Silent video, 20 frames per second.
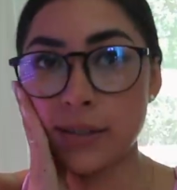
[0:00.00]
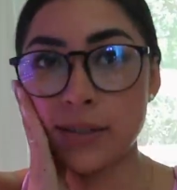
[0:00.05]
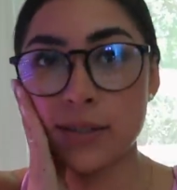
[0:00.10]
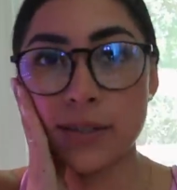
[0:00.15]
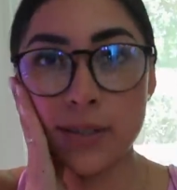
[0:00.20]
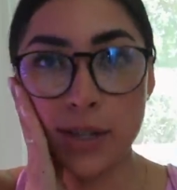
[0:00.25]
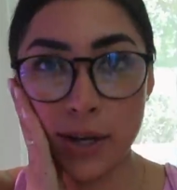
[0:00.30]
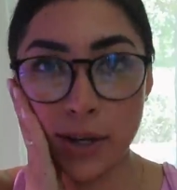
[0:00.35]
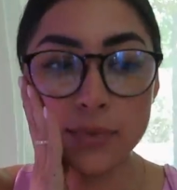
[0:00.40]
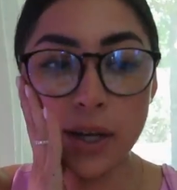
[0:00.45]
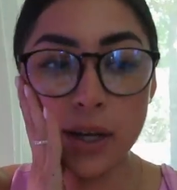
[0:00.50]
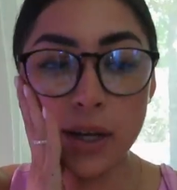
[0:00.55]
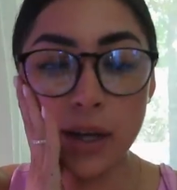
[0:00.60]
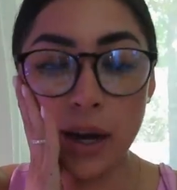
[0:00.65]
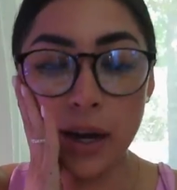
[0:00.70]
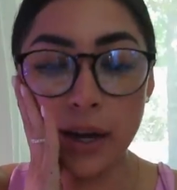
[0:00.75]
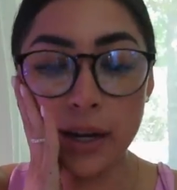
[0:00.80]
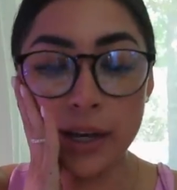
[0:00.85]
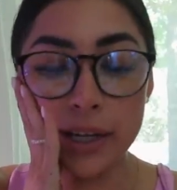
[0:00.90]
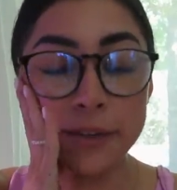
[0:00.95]
so
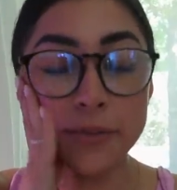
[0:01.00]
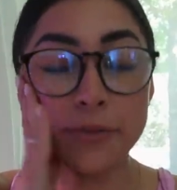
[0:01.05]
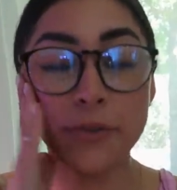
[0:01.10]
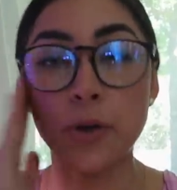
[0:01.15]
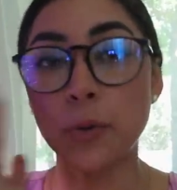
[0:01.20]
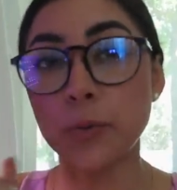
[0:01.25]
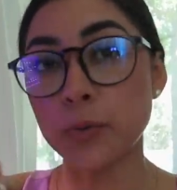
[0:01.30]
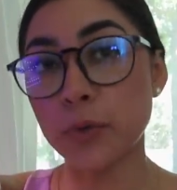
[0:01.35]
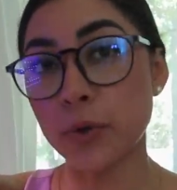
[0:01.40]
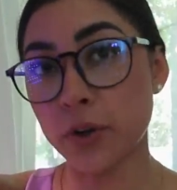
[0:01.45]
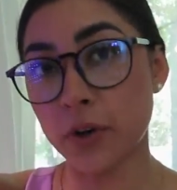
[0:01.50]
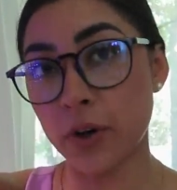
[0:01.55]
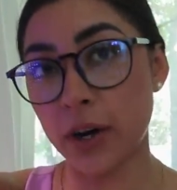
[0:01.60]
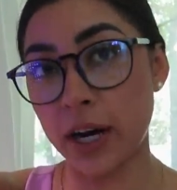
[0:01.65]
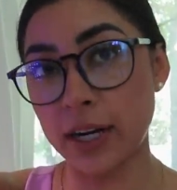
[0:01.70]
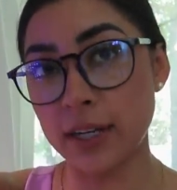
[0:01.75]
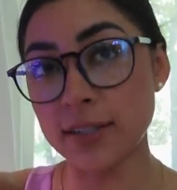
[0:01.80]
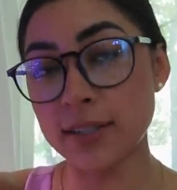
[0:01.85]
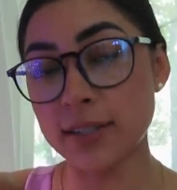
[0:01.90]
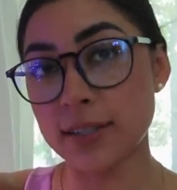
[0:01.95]
I filmed with
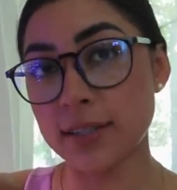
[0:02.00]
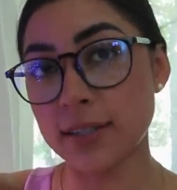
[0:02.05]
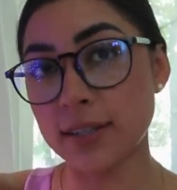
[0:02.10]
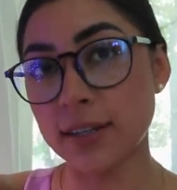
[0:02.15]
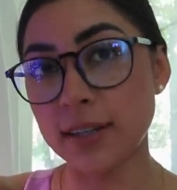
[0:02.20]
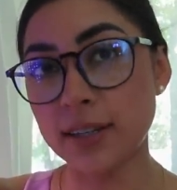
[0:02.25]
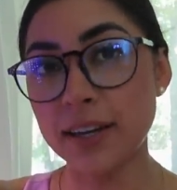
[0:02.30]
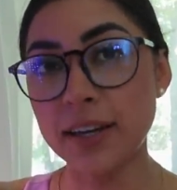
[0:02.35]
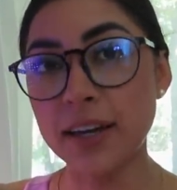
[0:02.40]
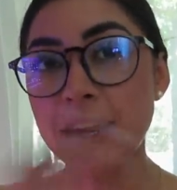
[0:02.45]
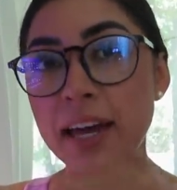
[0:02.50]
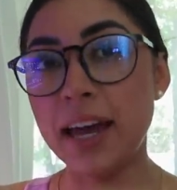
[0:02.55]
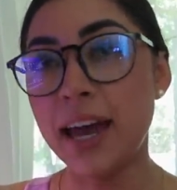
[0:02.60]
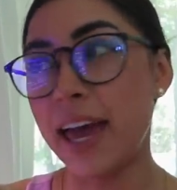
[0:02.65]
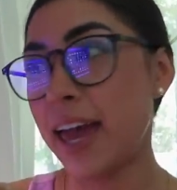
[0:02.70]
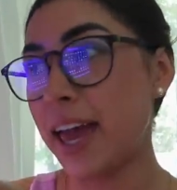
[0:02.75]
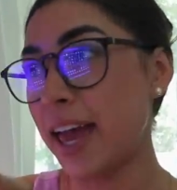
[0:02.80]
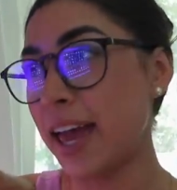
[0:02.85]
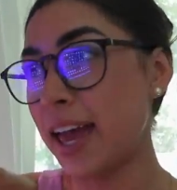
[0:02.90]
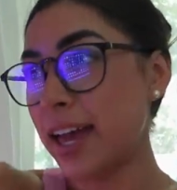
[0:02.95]
Grace
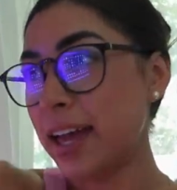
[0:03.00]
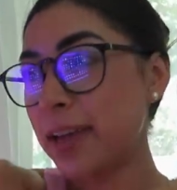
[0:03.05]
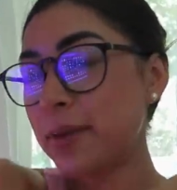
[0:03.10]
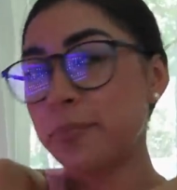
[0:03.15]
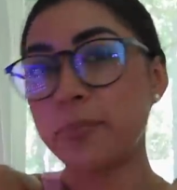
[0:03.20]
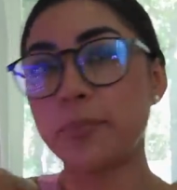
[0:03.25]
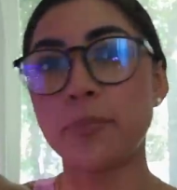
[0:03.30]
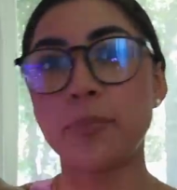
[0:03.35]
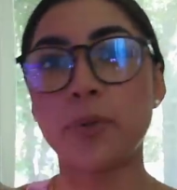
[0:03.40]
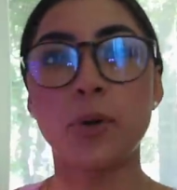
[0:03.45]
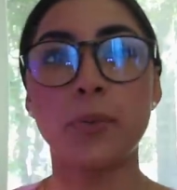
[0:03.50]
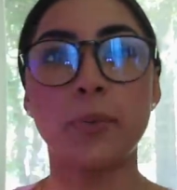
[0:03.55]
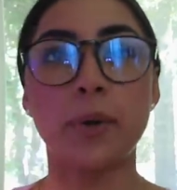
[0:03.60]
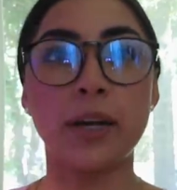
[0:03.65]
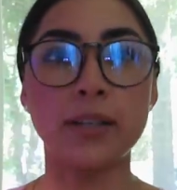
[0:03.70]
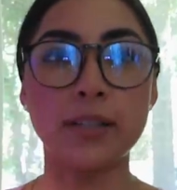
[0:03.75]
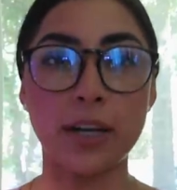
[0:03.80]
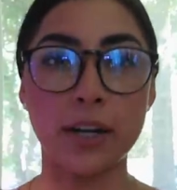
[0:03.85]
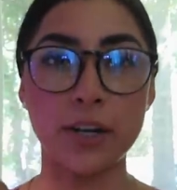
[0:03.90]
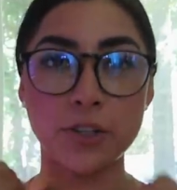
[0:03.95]
and put
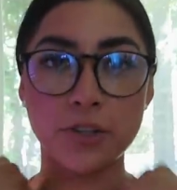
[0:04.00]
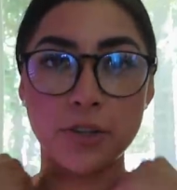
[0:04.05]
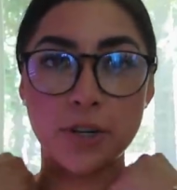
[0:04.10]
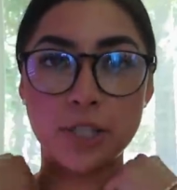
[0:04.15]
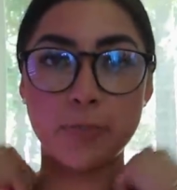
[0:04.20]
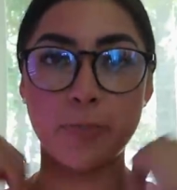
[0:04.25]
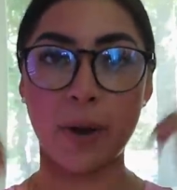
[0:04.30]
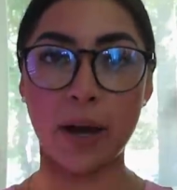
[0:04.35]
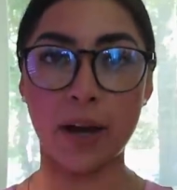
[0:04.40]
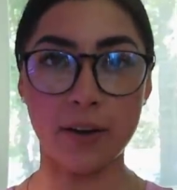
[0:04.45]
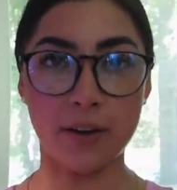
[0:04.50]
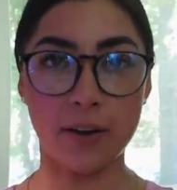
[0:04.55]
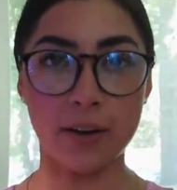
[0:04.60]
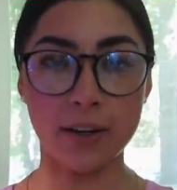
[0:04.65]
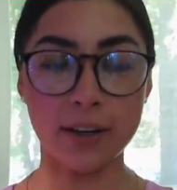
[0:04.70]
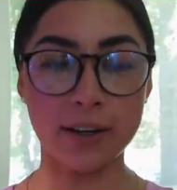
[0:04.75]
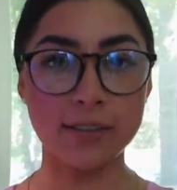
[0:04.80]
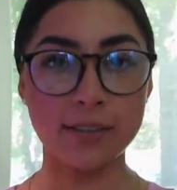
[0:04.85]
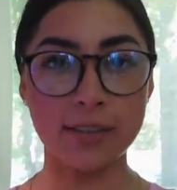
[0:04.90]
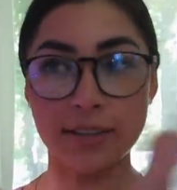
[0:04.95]
my tennis dress back
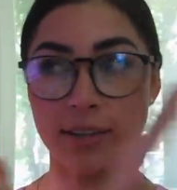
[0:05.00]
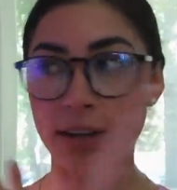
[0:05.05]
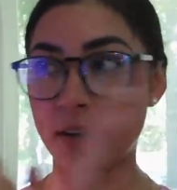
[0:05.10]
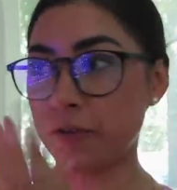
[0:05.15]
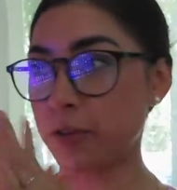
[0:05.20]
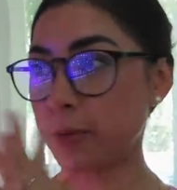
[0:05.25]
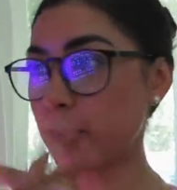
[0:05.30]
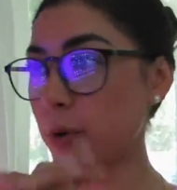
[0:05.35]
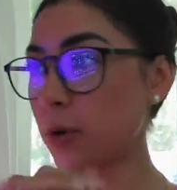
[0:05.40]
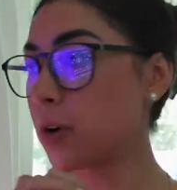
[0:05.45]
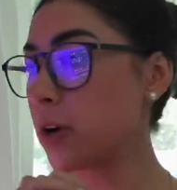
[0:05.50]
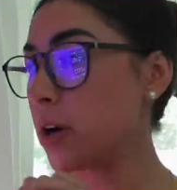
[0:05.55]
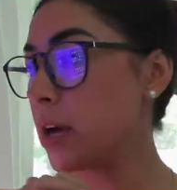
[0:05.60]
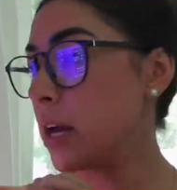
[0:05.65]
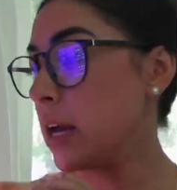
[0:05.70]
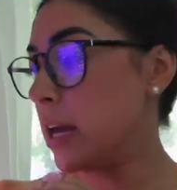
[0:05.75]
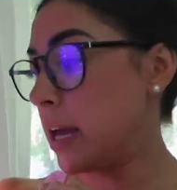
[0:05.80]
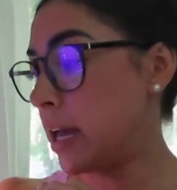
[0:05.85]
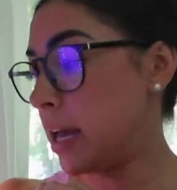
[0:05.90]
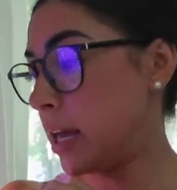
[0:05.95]
on because it's comfortable.
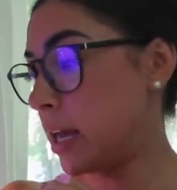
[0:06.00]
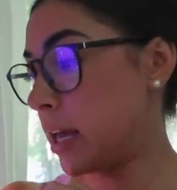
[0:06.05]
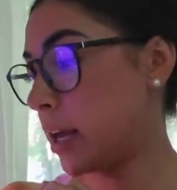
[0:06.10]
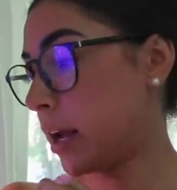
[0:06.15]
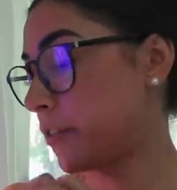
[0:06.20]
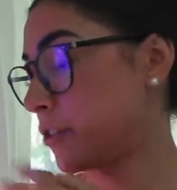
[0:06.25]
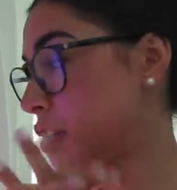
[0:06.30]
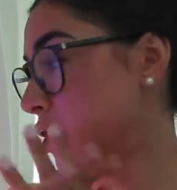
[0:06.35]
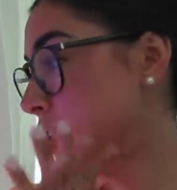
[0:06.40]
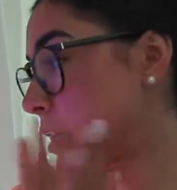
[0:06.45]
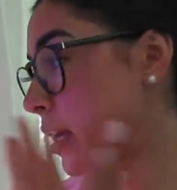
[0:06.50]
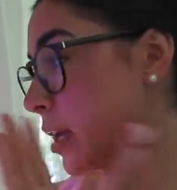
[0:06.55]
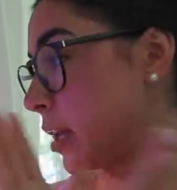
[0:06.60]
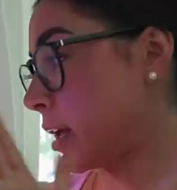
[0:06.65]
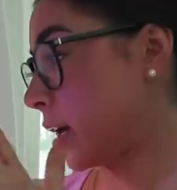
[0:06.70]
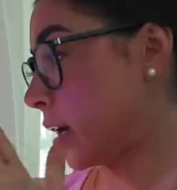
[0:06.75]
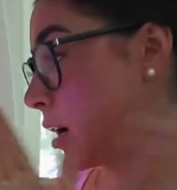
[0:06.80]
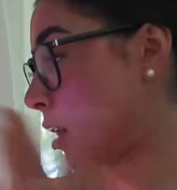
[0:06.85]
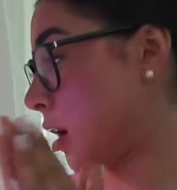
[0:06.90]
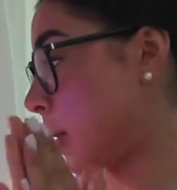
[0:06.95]
And I just get
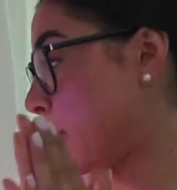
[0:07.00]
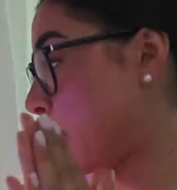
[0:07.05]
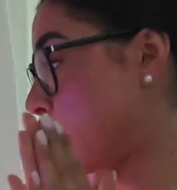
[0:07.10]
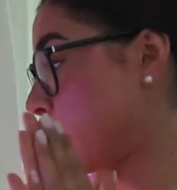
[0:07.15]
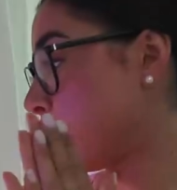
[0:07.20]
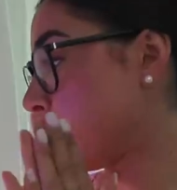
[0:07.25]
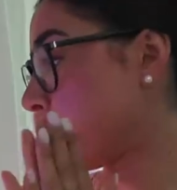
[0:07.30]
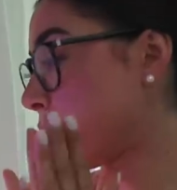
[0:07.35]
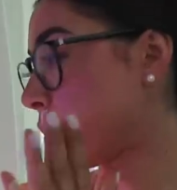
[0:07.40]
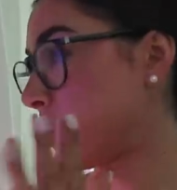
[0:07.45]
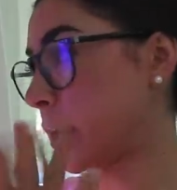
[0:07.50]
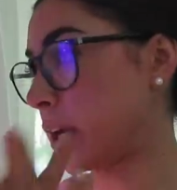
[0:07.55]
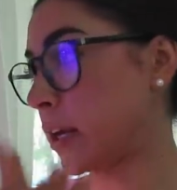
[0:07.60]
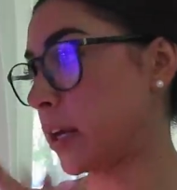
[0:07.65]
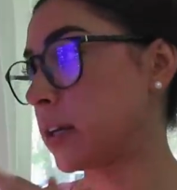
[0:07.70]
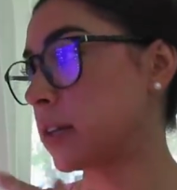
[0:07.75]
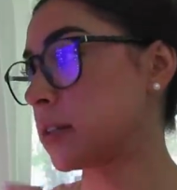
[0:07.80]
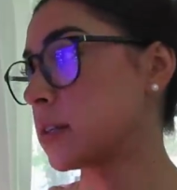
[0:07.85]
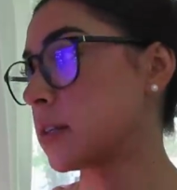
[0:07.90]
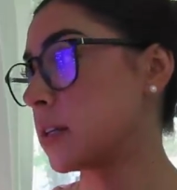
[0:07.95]
a couple
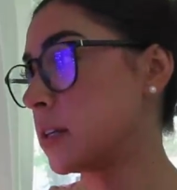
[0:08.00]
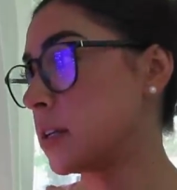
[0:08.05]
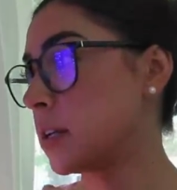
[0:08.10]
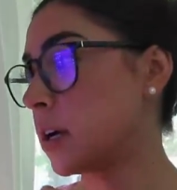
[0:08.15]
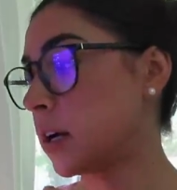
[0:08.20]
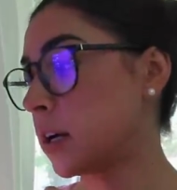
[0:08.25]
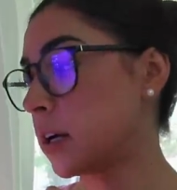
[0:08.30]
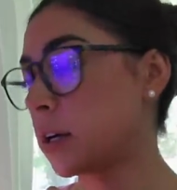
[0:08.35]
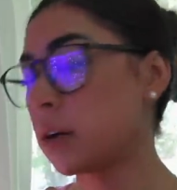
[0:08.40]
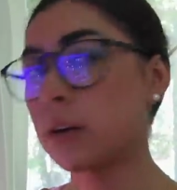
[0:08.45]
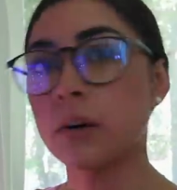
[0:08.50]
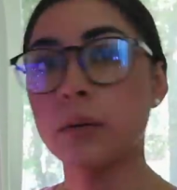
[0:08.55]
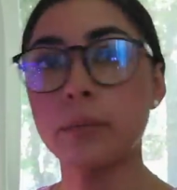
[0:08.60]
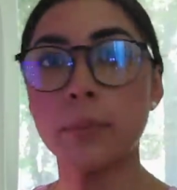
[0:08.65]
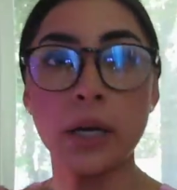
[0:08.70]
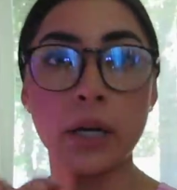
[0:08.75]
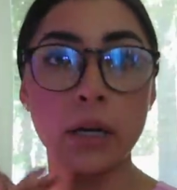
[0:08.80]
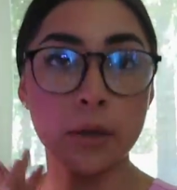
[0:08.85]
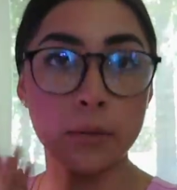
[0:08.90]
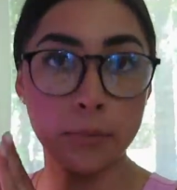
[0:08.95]
things done on
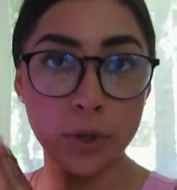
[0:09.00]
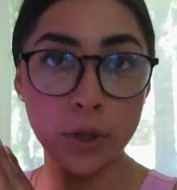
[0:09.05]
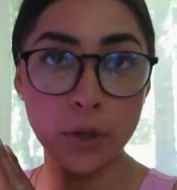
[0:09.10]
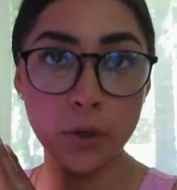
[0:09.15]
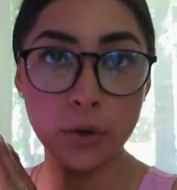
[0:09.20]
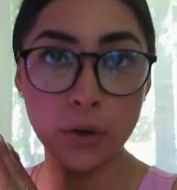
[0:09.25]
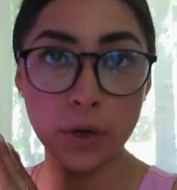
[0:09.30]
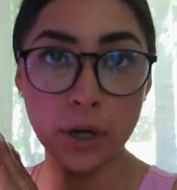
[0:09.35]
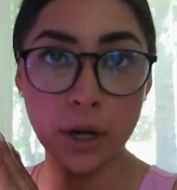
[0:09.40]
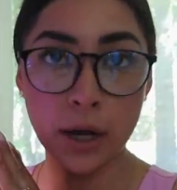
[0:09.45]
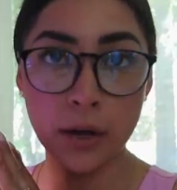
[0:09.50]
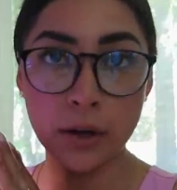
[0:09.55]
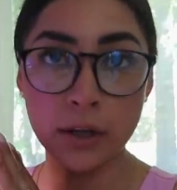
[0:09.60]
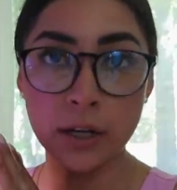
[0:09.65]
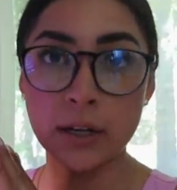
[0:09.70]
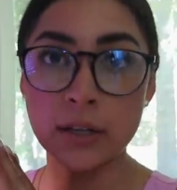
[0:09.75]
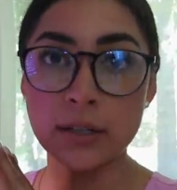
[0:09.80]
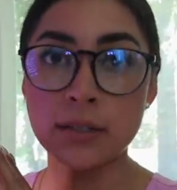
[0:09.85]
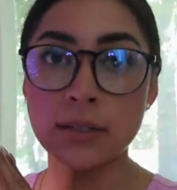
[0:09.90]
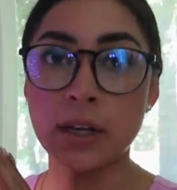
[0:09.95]
my computer now. I
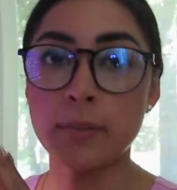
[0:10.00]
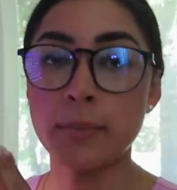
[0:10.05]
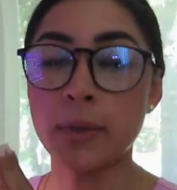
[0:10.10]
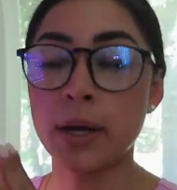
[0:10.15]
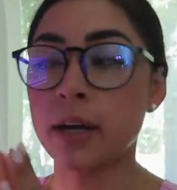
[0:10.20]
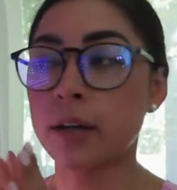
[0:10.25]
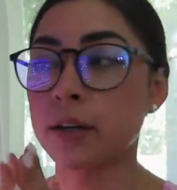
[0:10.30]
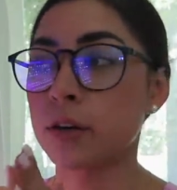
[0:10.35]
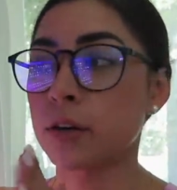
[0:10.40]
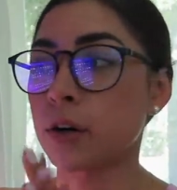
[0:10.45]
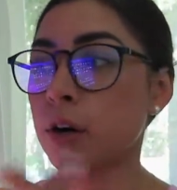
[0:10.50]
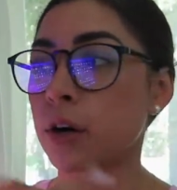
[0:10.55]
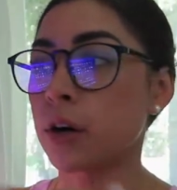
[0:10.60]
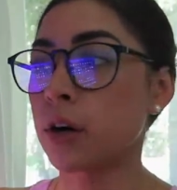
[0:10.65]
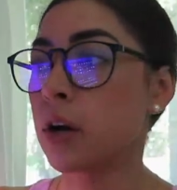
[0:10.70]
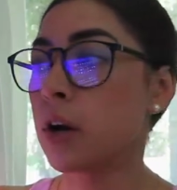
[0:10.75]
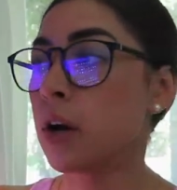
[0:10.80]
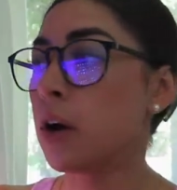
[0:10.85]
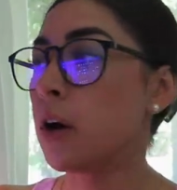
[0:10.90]
need to send my editor